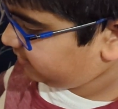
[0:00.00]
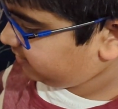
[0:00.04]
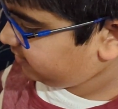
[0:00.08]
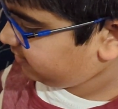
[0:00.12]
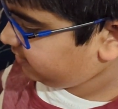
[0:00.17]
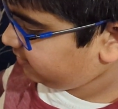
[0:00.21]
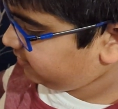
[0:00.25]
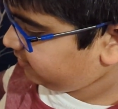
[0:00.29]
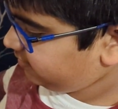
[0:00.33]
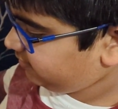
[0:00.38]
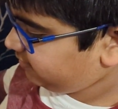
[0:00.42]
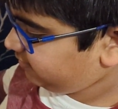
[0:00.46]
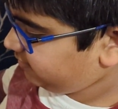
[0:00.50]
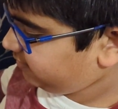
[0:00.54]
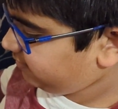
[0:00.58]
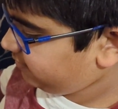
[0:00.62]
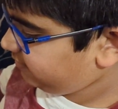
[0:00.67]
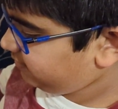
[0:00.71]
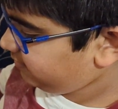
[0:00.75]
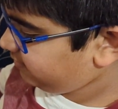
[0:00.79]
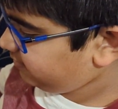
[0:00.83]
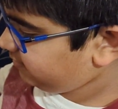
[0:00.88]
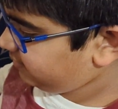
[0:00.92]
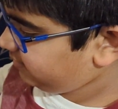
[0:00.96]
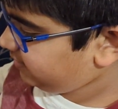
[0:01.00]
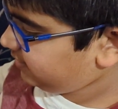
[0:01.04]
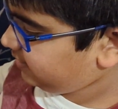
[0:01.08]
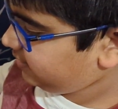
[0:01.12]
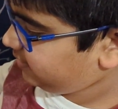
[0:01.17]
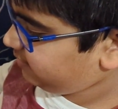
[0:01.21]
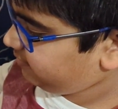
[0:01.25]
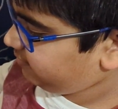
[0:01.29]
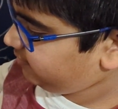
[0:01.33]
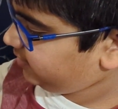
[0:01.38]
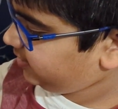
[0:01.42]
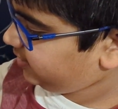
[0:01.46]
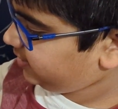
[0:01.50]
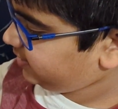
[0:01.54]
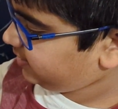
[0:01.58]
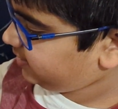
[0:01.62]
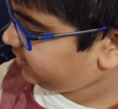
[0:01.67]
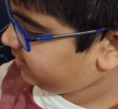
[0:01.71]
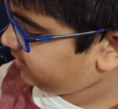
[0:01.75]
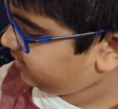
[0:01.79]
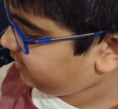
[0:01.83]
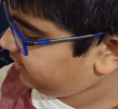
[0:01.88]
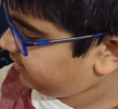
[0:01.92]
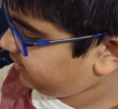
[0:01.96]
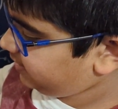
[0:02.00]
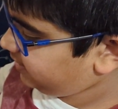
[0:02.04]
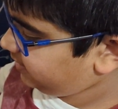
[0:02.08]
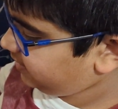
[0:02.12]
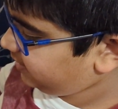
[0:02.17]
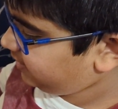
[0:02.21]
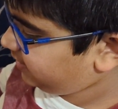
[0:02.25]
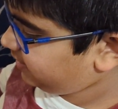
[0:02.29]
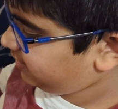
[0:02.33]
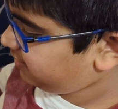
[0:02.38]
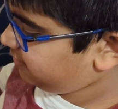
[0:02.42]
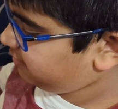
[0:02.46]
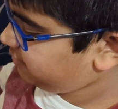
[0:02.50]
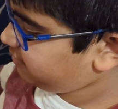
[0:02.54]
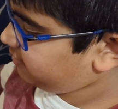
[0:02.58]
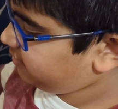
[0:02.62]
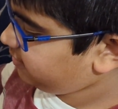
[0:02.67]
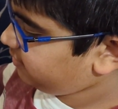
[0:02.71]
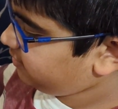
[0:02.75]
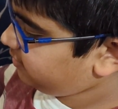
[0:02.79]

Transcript: So now we just take it out.